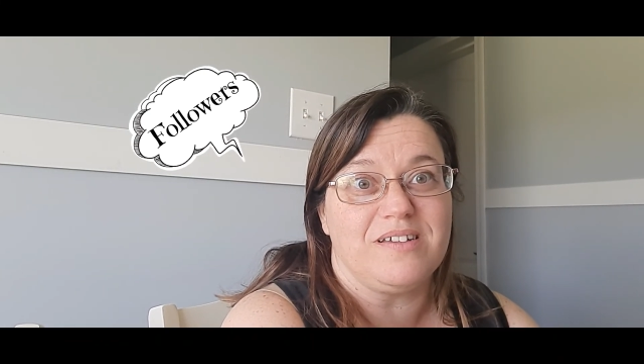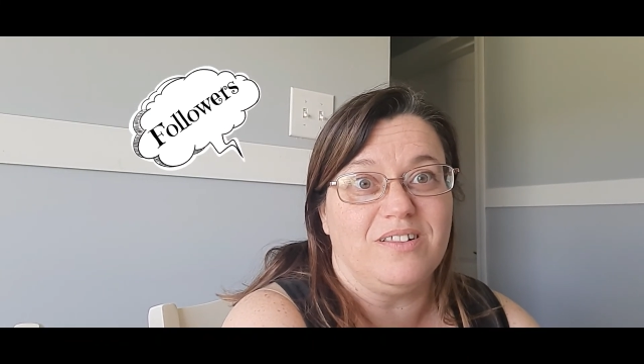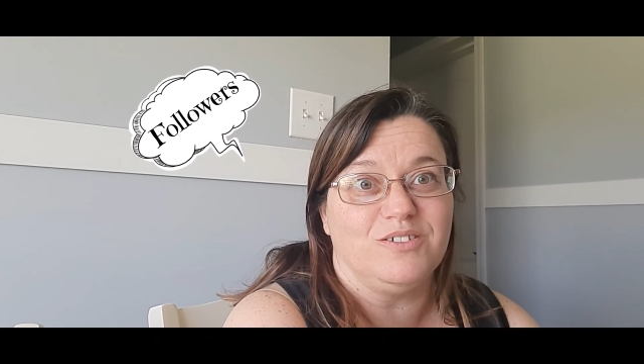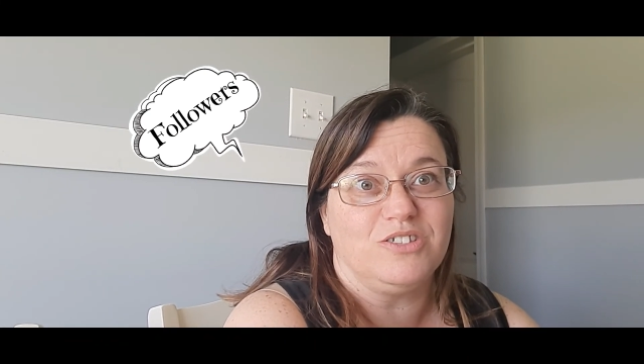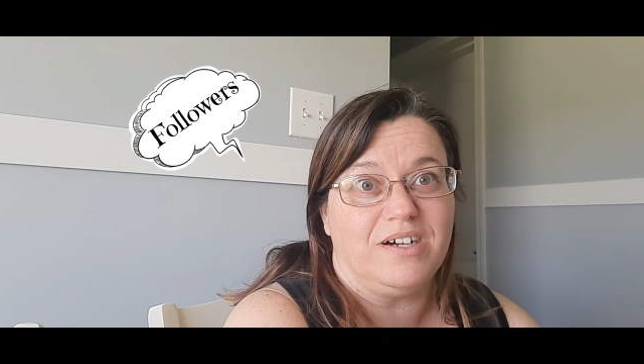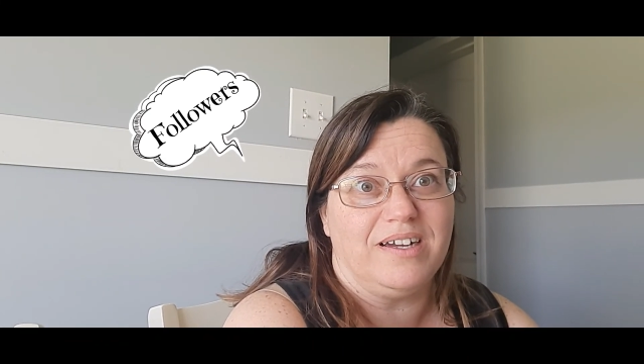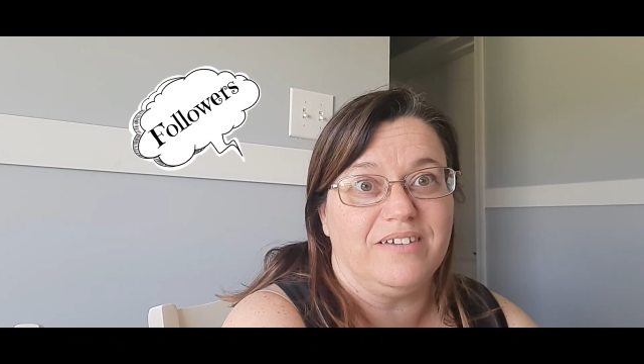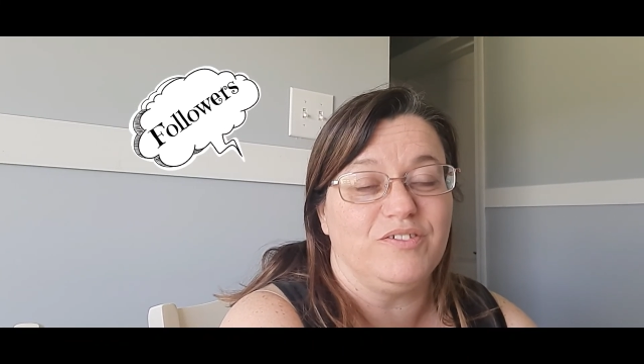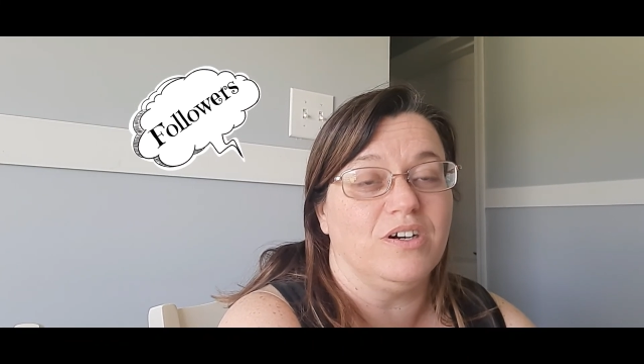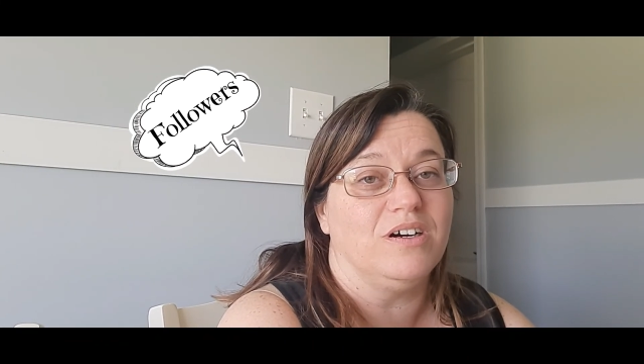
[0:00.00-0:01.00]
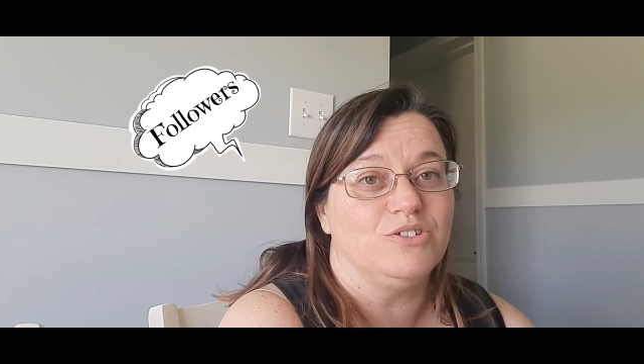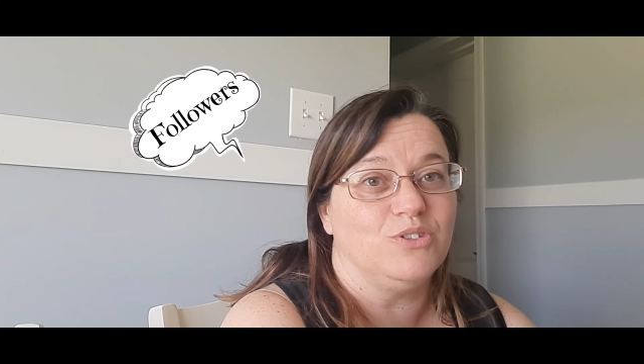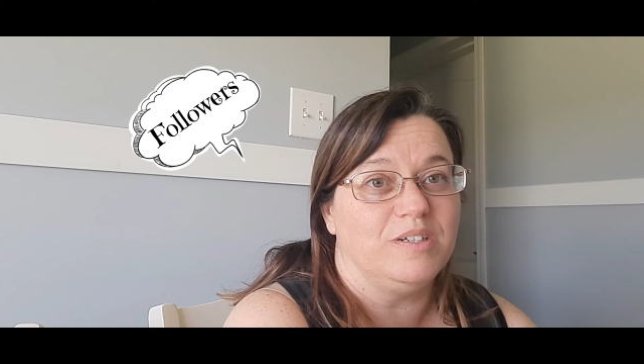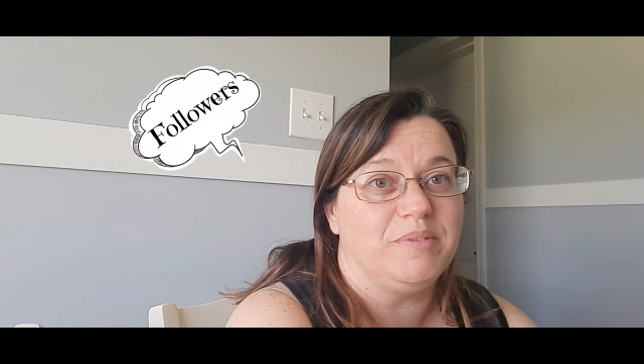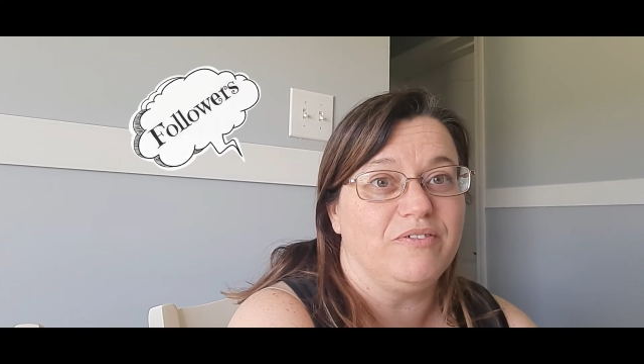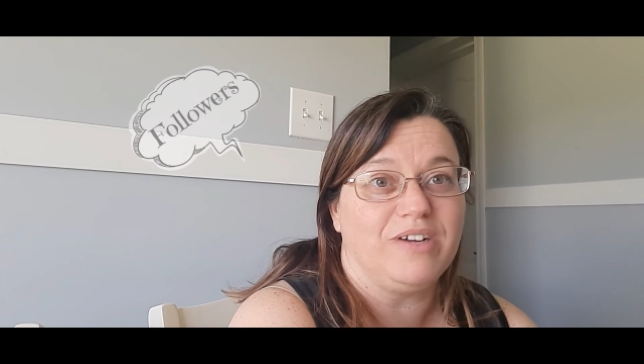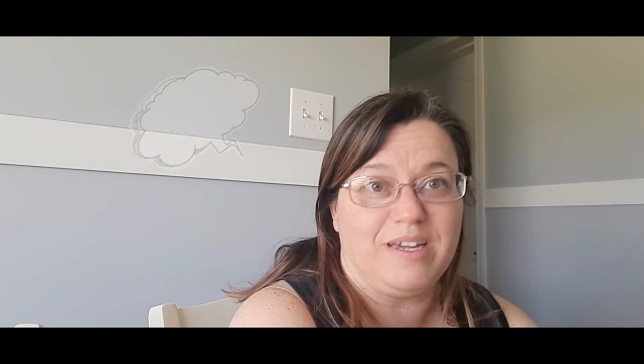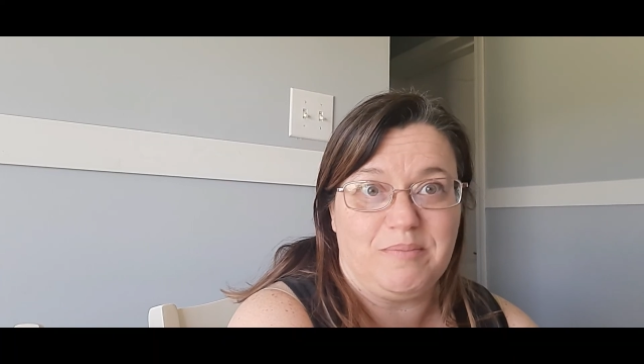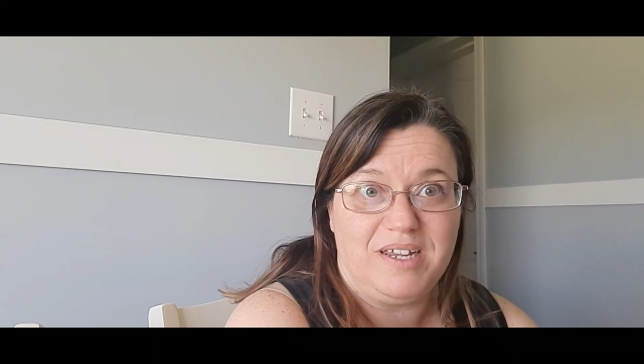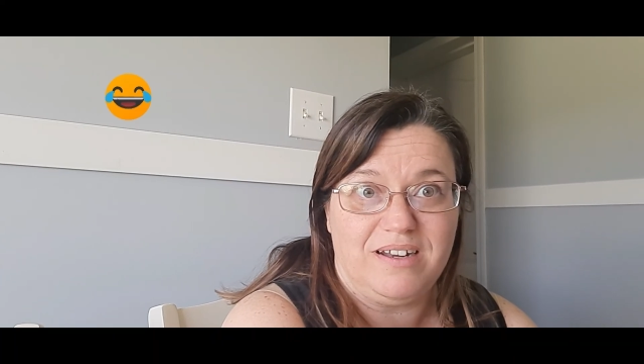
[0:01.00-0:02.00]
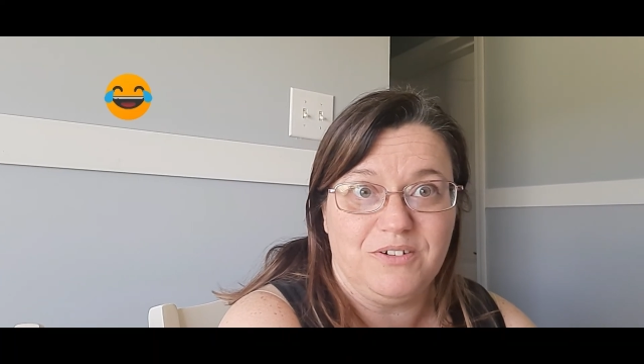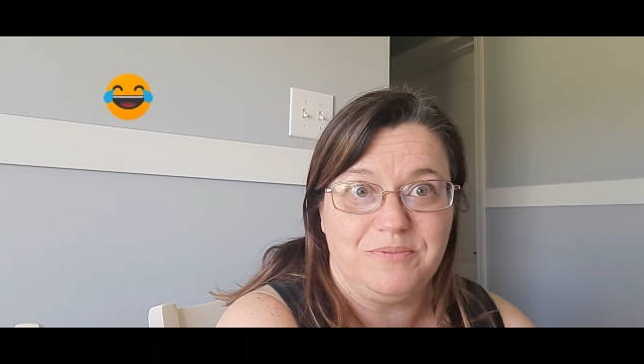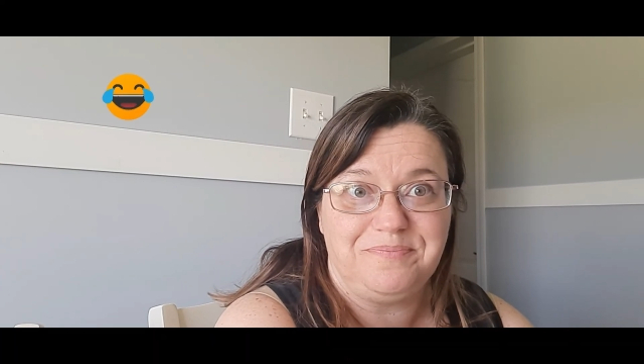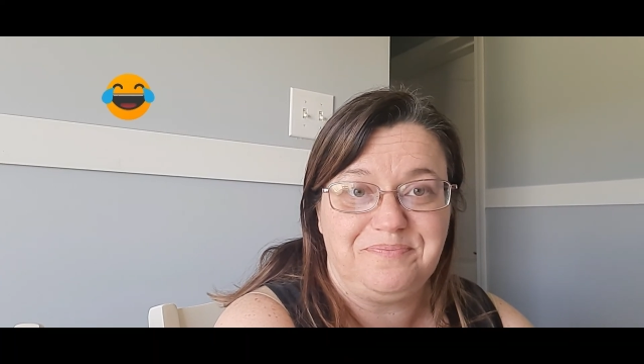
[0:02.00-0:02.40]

all on track if you're all joining me for Camp Nano.